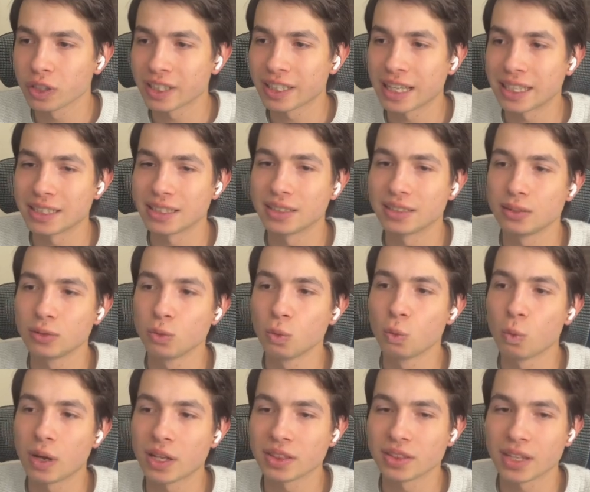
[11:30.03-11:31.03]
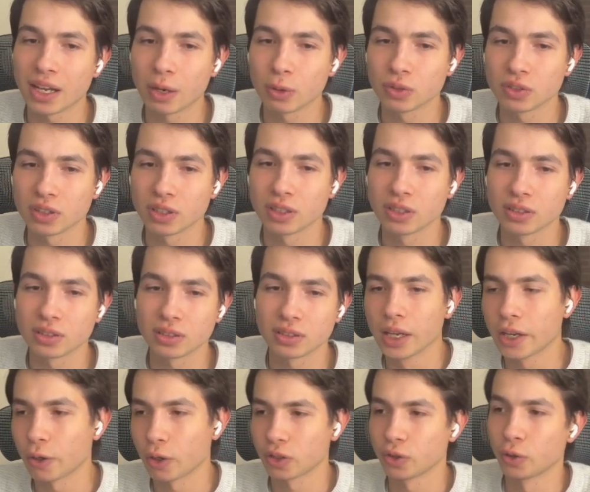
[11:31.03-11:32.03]
than 1000
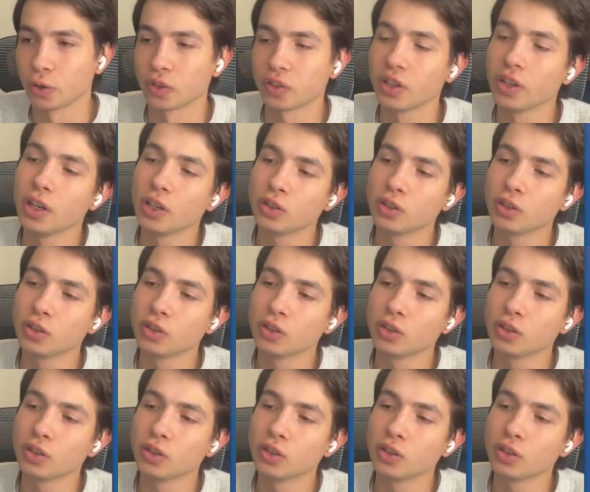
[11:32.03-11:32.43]
characters.